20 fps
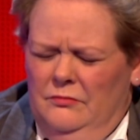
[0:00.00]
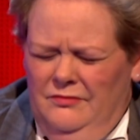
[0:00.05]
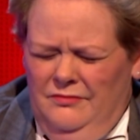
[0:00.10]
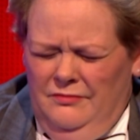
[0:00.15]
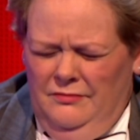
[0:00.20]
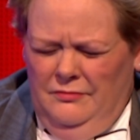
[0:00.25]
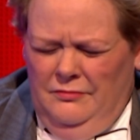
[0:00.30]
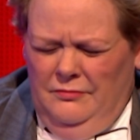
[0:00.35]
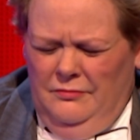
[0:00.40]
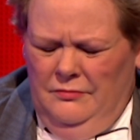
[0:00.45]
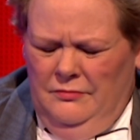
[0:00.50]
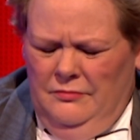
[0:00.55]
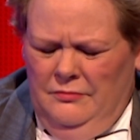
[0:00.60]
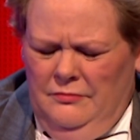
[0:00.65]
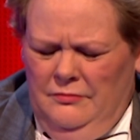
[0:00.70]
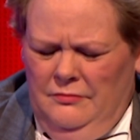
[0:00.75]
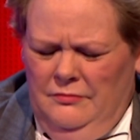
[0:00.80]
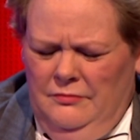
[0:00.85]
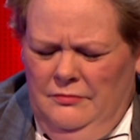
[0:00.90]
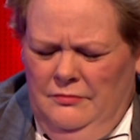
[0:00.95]
Mm.
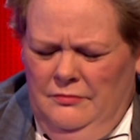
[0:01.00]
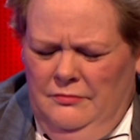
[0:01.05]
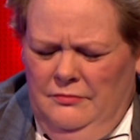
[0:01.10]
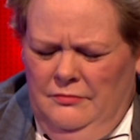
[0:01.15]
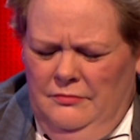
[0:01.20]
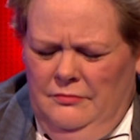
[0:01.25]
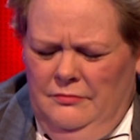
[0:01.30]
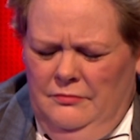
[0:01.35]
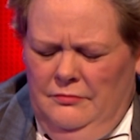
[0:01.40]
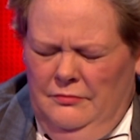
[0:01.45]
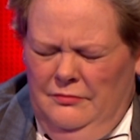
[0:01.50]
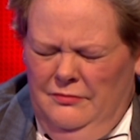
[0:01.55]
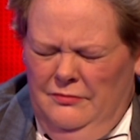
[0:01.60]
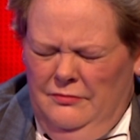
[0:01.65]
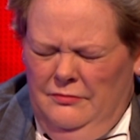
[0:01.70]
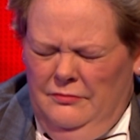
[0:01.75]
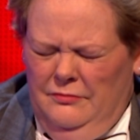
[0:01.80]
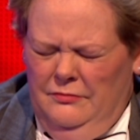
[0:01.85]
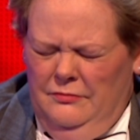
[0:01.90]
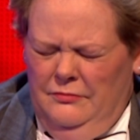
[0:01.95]

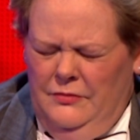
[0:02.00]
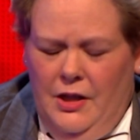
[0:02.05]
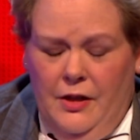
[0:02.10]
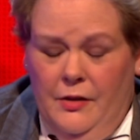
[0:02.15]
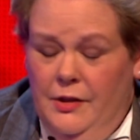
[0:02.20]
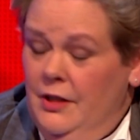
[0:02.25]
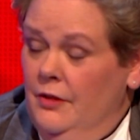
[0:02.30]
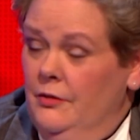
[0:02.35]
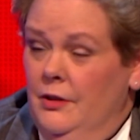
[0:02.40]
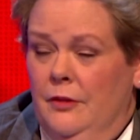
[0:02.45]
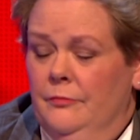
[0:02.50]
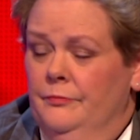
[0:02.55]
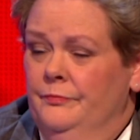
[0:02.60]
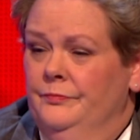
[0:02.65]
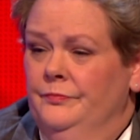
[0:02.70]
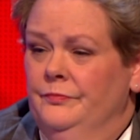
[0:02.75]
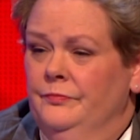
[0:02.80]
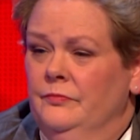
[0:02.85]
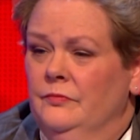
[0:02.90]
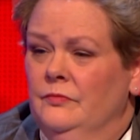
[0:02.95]
No, I don't know.
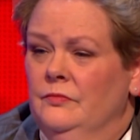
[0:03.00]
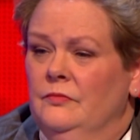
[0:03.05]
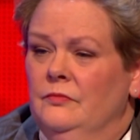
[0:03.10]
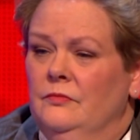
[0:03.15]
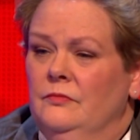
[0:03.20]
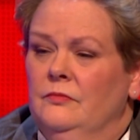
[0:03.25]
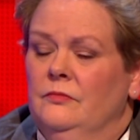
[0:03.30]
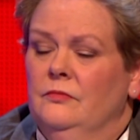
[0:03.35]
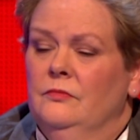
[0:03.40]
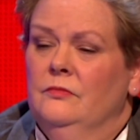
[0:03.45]
Stop the clock.